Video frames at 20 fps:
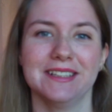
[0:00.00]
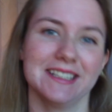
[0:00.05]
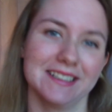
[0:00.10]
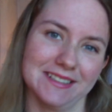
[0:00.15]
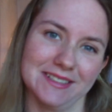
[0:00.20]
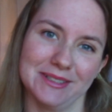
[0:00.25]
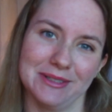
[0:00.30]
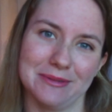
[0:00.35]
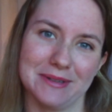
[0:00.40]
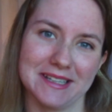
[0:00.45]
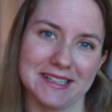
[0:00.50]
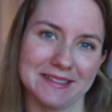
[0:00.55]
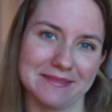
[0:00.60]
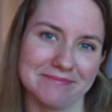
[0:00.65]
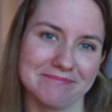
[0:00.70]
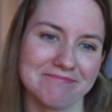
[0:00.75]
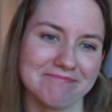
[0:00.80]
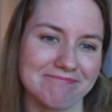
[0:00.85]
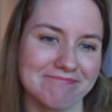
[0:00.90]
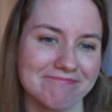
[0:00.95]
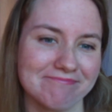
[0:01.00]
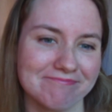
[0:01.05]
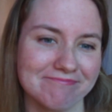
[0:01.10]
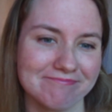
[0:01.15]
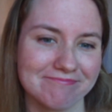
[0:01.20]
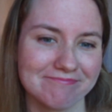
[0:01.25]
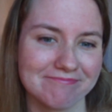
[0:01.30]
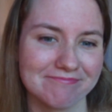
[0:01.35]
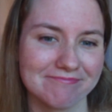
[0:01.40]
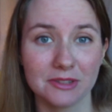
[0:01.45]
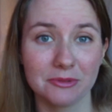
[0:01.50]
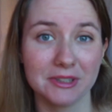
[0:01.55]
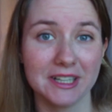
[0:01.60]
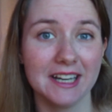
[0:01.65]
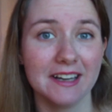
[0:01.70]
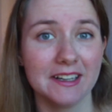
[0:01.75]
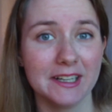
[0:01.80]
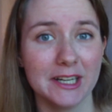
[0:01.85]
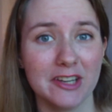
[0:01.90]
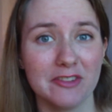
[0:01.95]
Facetuning. The
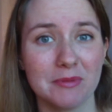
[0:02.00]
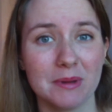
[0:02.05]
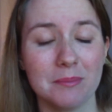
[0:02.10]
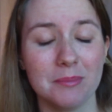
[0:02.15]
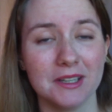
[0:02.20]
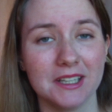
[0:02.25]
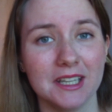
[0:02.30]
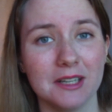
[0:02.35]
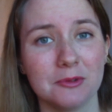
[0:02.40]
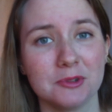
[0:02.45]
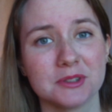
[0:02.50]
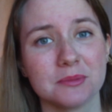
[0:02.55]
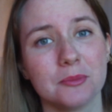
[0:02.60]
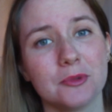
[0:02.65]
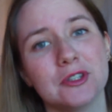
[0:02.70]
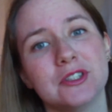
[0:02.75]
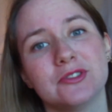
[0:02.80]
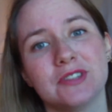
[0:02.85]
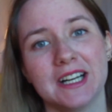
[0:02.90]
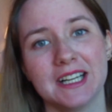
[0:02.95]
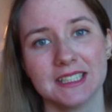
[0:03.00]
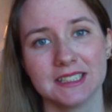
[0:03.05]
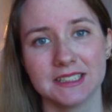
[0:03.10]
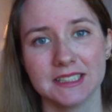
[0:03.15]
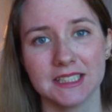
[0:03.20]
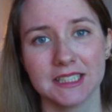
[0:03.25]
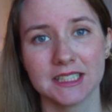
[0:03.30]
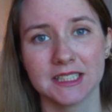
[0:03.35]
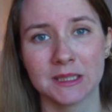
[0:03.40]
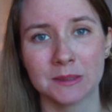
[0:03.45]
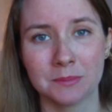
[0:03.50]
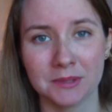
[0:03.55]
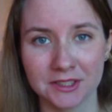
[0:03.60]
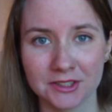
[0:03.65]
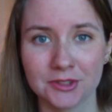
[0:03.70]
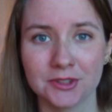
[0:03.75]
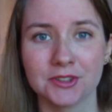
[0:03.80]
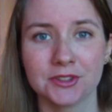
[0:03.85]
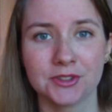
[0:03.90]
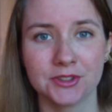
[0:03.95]
reality of my picking was more drastic than the
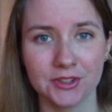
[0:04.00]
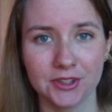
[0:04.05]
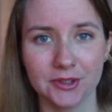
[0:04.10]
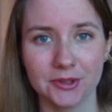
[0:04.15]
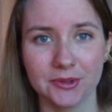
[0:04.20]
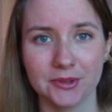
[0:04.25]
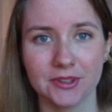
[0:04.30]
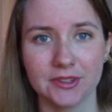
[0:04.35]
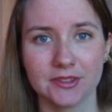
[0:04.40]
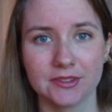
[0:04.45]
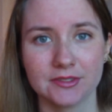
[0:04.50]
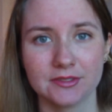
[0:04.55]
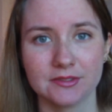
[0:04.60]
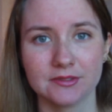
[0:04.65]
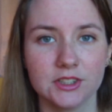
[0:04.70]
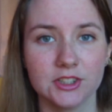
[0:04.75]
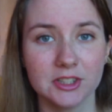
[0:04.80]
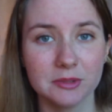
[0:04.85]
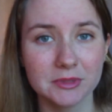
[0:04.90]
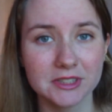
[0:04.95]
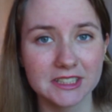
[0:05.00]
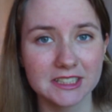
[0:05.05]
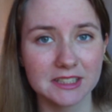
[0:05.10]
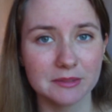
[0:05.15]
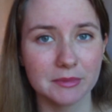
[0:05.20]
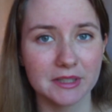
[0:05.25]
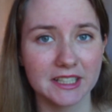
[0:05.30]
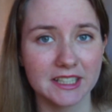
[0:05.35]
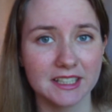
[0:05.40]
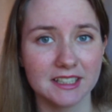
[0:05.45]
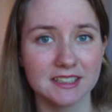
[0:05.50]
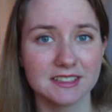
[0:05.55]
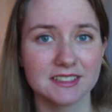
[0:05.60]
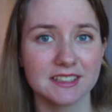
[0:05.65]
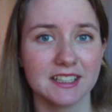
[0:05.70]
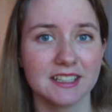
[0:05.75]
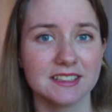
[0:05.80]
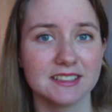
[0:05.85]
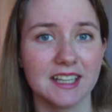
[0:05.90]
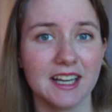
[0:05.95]
pictures showed. Dermatillomania is an
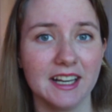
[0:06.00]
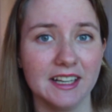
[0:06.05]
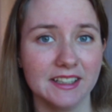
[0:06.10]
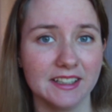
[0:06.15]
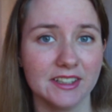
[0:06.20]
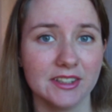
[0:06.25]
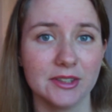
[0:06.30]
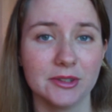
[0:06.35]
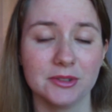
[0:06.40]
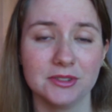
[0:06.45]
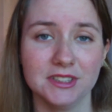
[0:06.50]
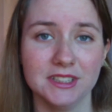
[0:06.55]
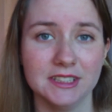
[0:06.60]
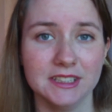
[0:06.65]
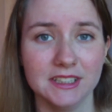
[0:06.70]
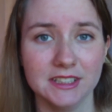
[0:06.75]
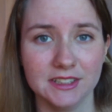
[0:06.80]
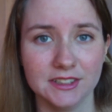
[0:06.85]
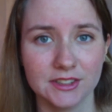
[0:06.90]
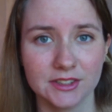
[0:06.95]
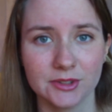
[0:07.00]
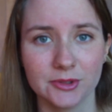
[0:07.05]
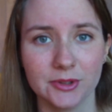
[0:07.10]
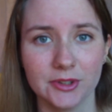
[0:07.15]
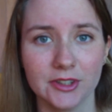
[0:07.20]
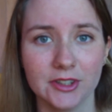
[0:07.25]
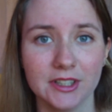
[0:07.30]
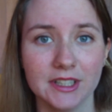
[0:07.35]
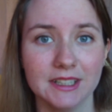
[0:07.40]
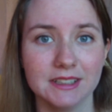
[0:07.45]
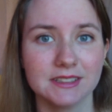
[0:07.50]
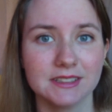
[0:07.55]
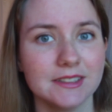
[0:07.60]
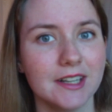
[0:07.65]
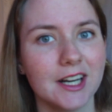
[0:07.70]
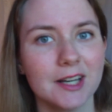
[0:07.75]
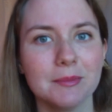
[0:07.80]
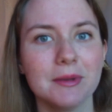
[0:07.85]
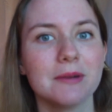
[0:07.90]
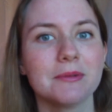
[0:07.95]
anxiety and OCD disorder.
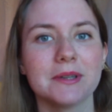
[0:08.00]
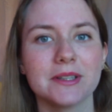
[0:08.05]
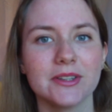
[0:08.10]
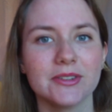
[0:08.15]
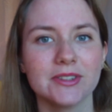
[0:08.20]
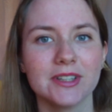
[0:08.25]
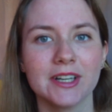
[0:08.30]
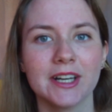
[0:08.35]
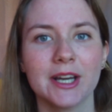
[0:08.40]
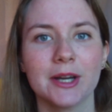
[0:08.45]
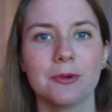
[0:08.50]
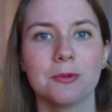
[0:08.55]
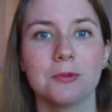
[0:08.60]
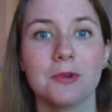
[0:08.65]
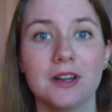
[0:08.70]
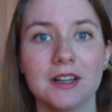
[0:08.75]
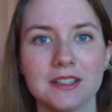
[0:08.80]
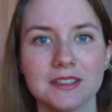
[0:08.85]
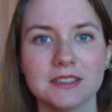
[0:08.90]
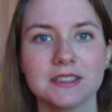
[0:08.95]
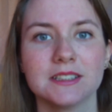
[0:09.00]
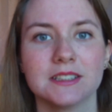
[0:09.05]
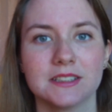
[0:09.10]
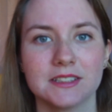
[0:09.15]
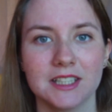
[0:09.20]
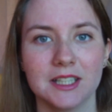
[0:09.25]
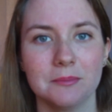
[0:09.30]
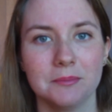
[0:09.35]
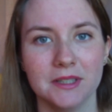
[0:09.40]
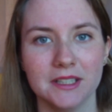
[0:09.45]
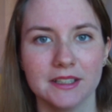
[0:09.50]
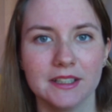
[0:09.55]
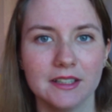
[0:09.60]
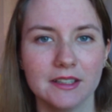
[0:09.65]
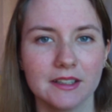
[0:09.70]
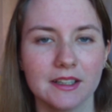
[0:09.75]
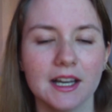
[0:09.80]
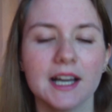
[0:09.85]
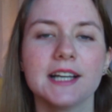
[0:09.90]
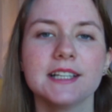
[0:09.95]
not about whether or not I want to stop
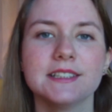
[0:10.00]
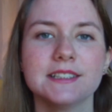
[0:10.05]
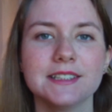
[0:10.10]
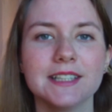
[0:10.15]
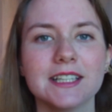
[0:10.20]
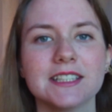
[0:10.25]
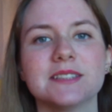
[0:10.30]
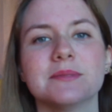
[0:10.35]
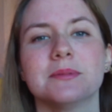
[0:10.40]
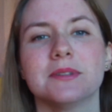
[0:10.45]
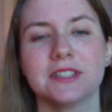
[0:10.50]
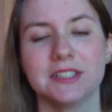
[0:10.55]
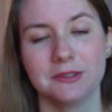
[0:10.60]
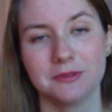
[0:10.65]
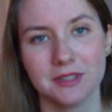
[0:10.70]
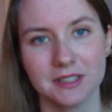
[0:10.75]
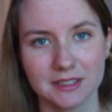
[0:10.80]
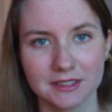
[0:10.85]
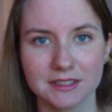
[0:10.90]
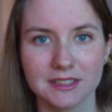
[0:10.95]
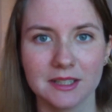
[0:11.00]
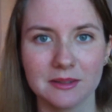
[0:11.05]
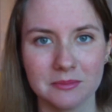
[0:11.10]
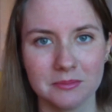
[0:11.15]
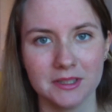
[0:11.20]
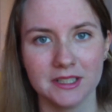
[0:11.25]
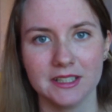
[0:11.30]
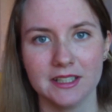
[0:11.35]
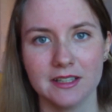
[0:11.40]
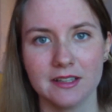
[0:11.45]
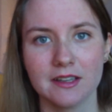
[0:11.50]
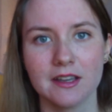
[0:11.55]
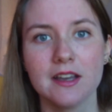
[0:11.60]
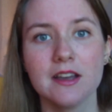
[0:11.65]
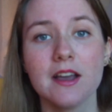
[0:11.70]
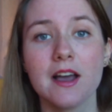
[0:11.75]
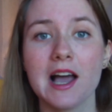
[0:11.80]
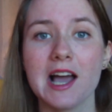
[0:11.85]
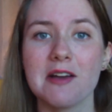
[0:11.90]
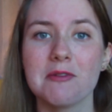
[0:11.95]
picking. I desperately want to stop picking.
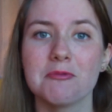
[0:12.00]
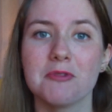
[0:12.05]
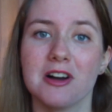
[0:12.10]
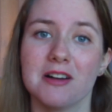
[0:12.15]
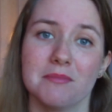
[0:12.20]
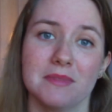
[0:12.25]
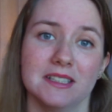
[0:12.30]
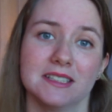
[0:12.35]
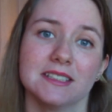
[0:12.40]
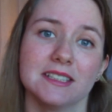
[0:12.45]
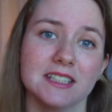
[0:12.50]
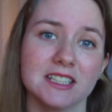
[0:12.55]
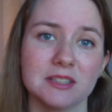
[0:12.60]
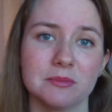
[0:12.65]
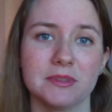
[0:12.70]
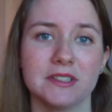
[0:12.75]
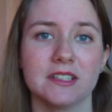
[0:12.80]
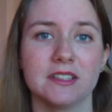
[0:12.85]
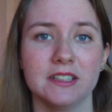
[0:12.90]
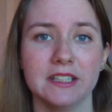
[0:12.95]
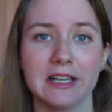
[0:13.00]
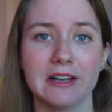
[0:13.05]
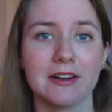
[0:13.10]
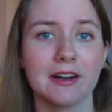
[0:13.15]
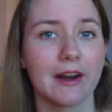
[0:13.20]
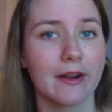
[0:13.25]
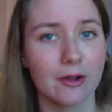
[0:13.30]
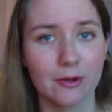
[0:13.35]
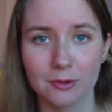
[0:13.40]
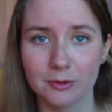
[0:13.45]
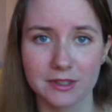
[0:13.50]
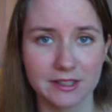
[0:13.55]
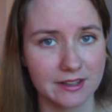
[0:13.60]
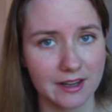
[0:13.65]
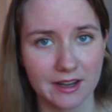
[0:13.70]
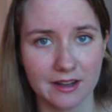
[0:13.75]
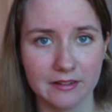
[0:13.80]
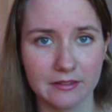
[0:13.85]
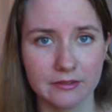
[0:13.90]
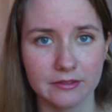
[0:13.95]
I want my skin to be clear, and I always
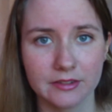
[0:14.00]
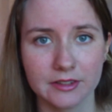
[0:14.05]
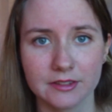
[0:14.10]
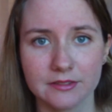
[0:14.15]
have.